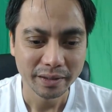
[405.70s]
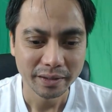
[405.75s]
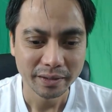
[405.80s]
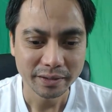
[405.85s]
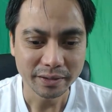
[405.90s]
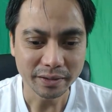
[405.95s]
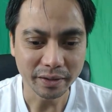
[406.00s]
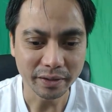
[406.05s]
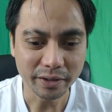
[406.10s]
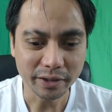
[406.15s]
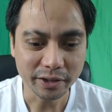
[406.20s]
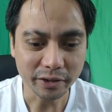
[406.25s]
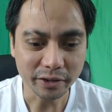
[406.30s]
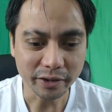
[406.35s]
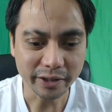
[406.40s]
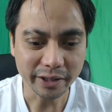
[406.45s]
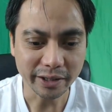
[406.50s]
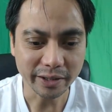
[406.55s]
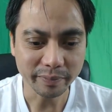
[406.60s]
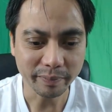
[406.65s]
So in the
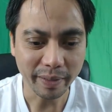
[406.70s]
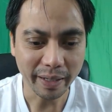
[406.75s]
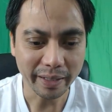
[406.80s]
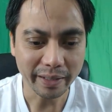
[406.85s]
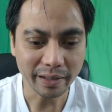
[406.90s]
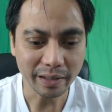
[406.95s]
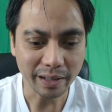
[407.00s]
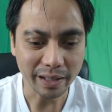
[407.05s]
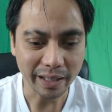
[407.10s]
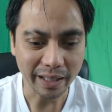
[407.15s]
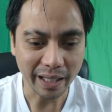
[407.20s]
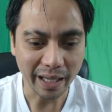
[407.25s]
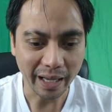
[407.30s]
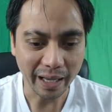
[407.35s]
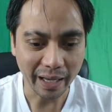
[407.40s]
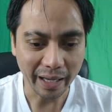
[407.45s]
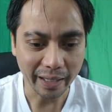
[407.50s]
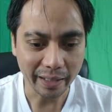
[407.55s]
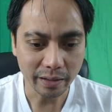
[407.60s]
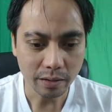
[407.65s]
sources panel, click
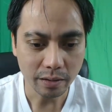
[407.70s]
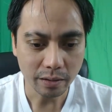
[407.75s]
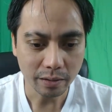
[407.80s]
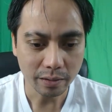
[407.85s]
add,